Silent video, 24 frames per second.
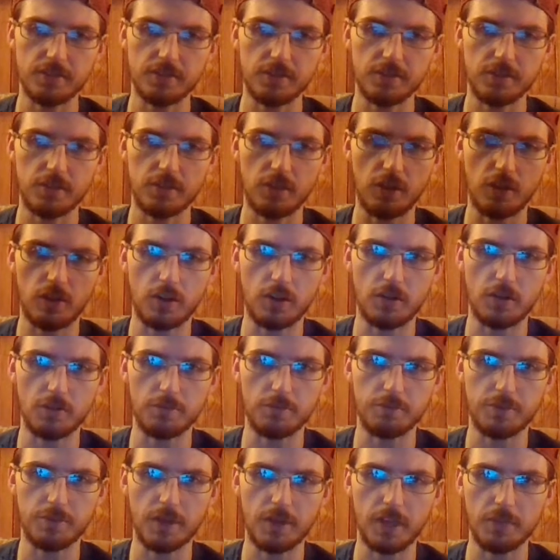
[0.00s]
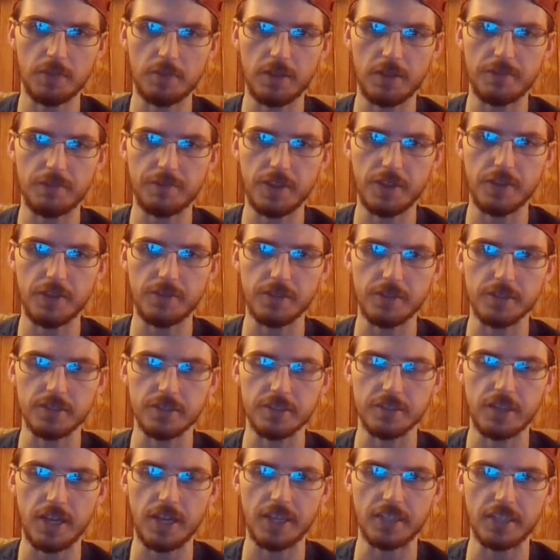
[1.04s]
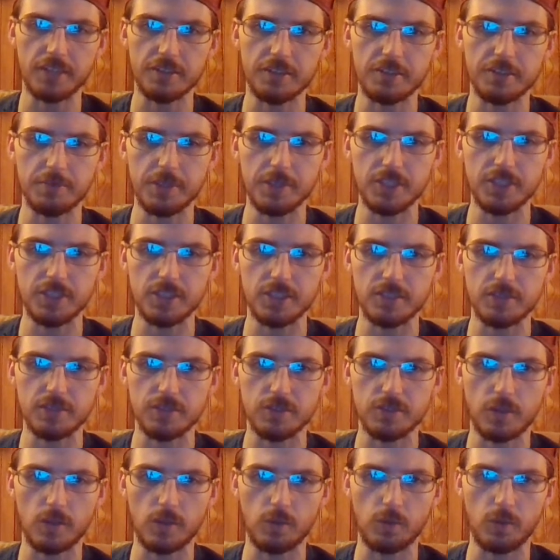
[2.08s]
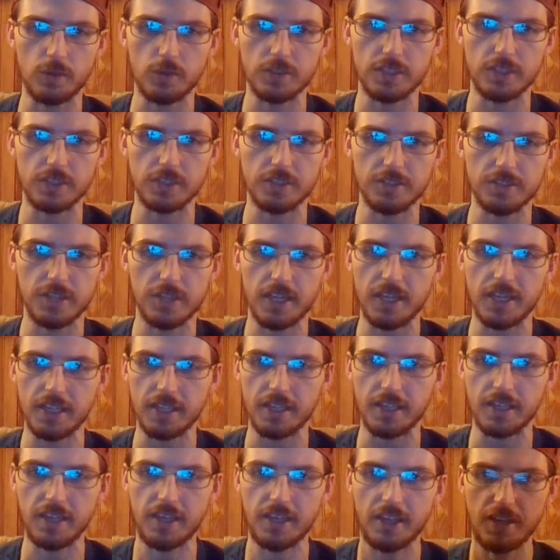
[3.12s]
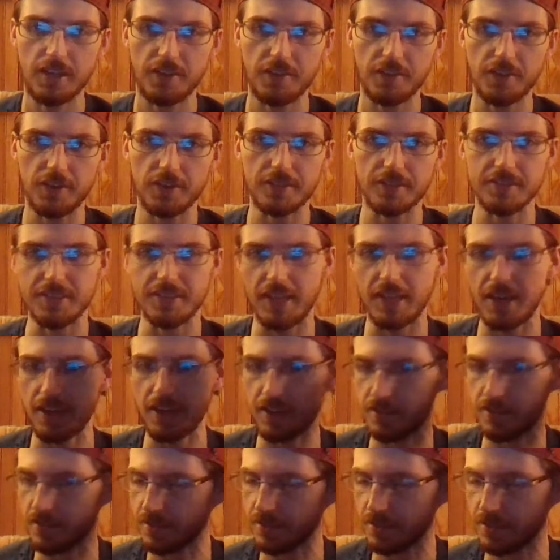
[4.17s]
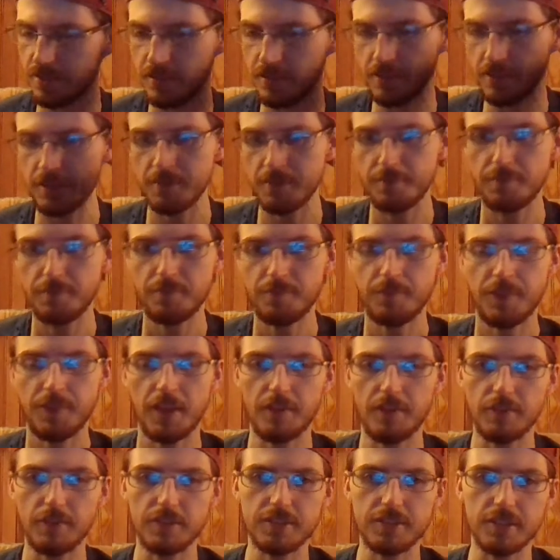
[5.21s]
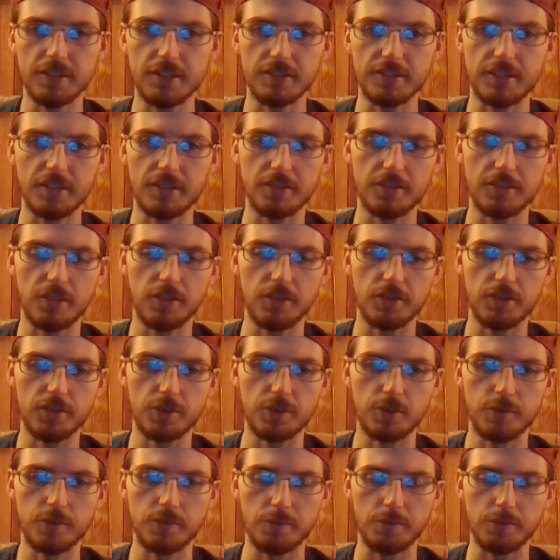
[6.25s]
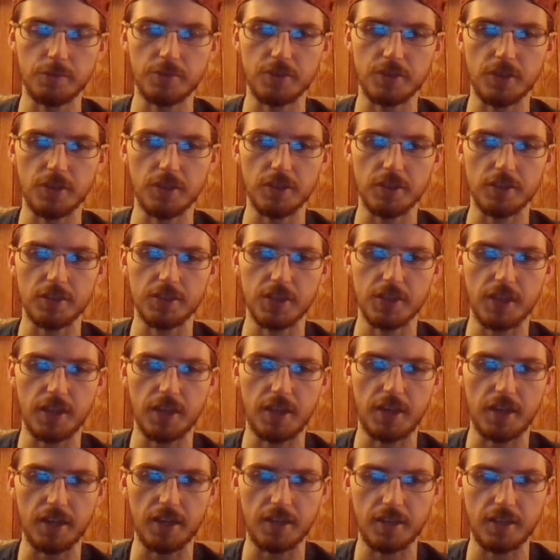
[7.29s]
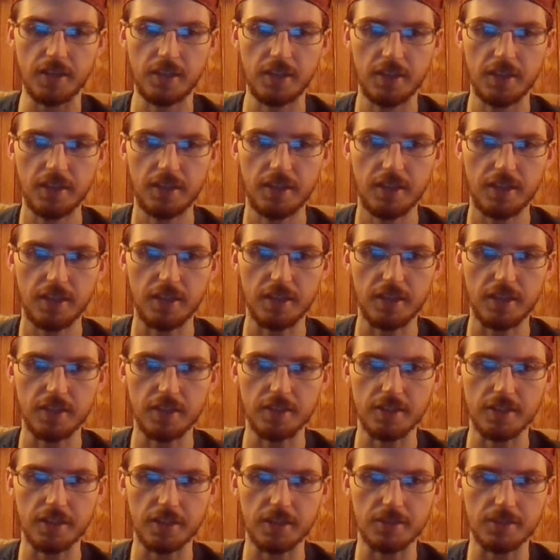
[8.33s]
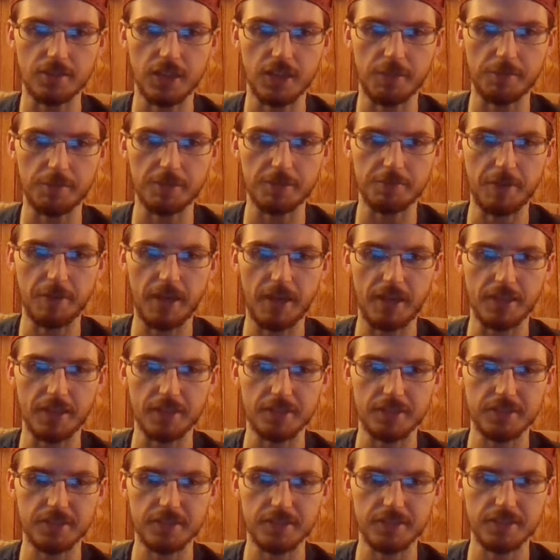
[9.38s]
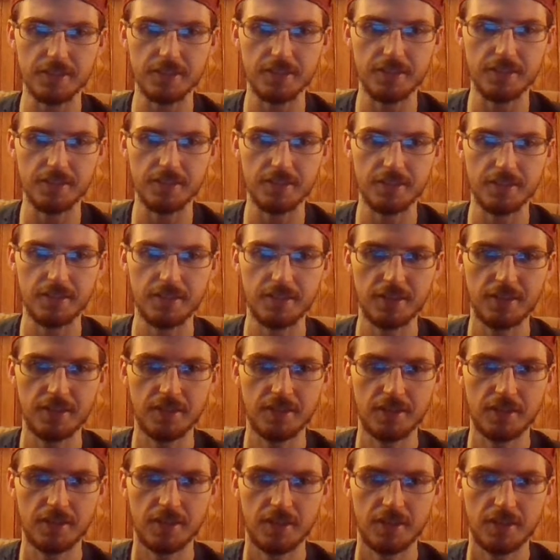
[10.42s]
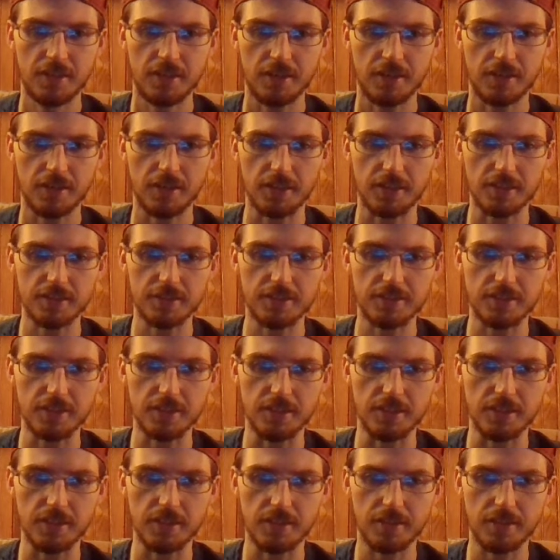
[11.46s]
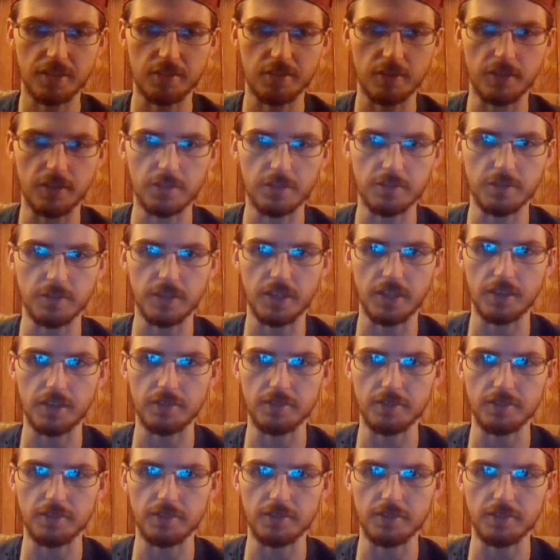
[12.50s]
are probably my favorite alien species in Star Wars. I just like their design. Ever since I saw the dude from Return of the Jedi in Jabba's palace. Okay, let's see what else we have.